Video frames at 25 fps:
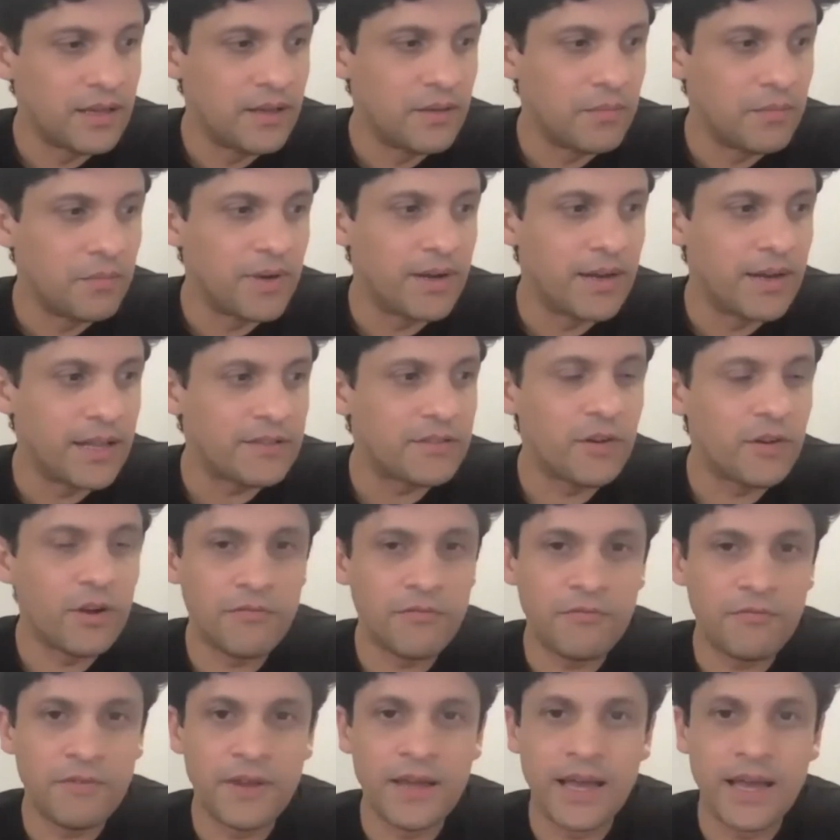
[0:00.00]
But let's
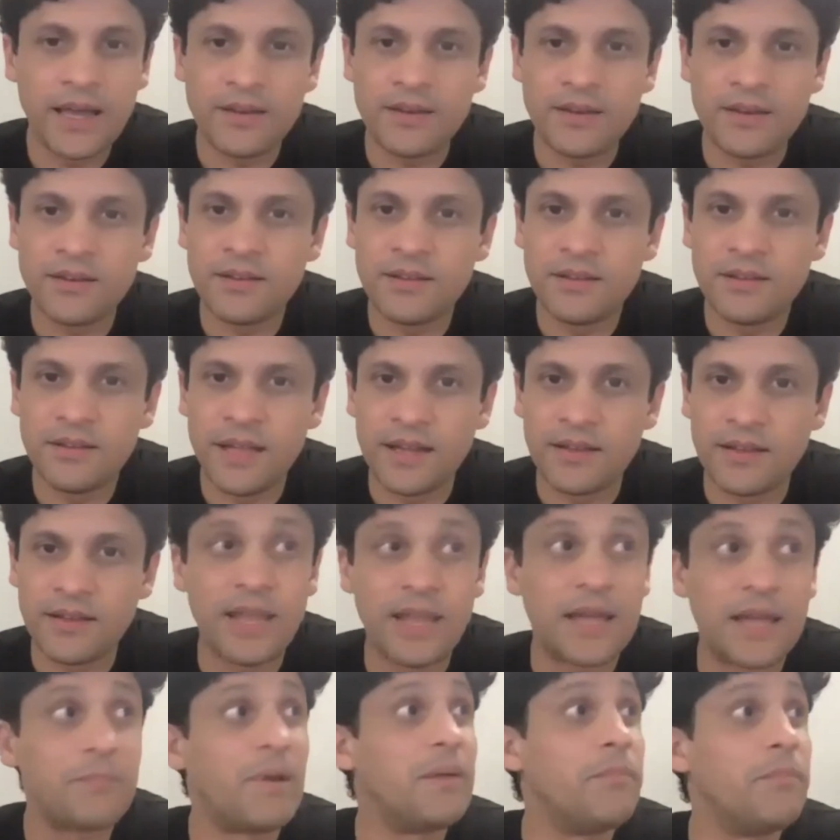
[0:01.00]
not forget that,
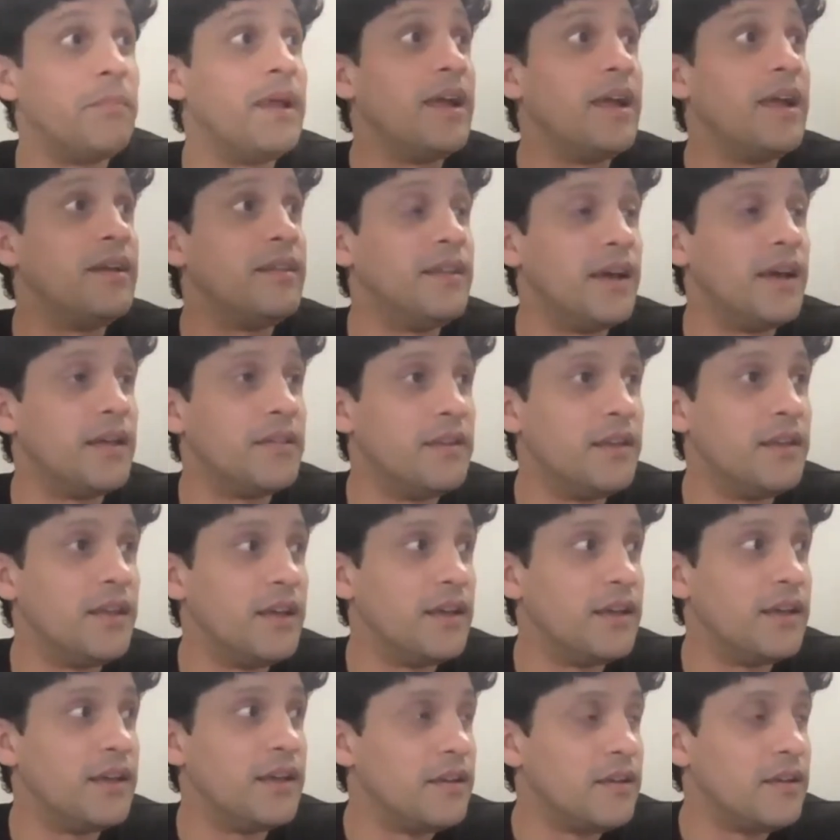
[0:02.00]
like my maid the other
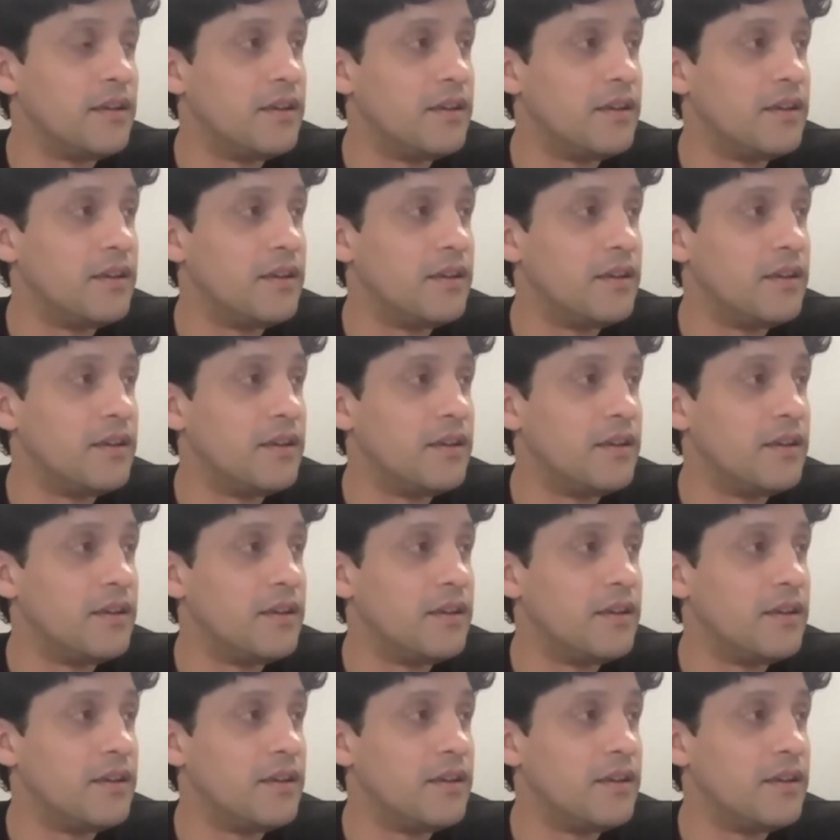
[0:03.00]
day,